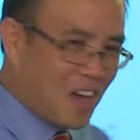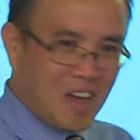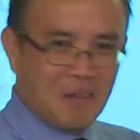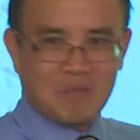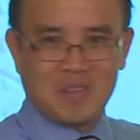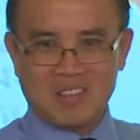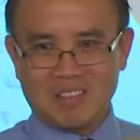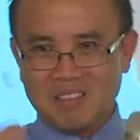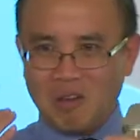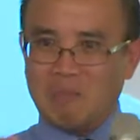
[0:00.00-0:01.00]
I'm the
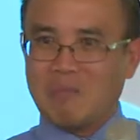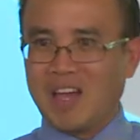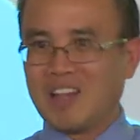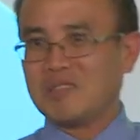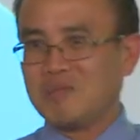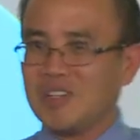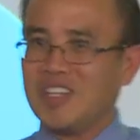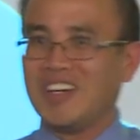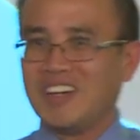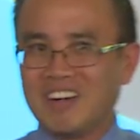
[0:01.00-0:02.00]
top management
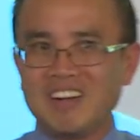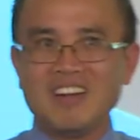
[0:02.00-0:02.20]
here,